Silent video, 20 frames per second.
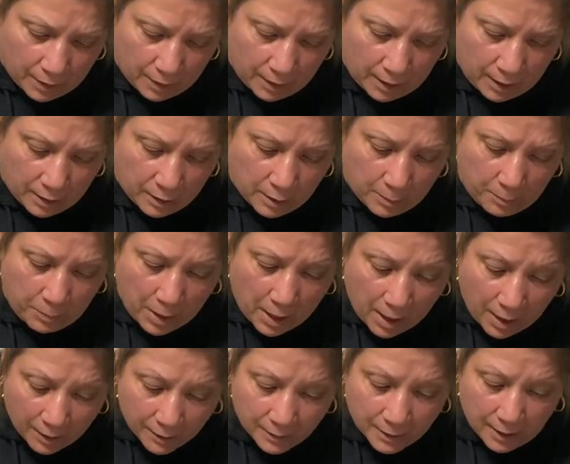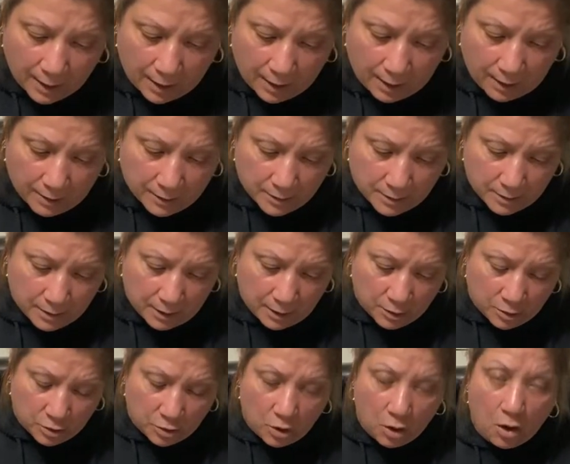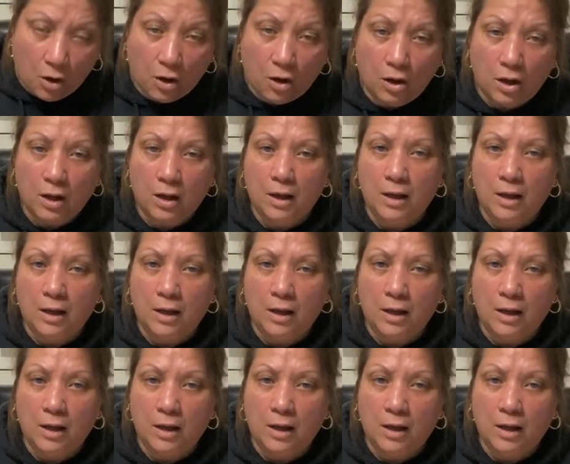And the podcast is called,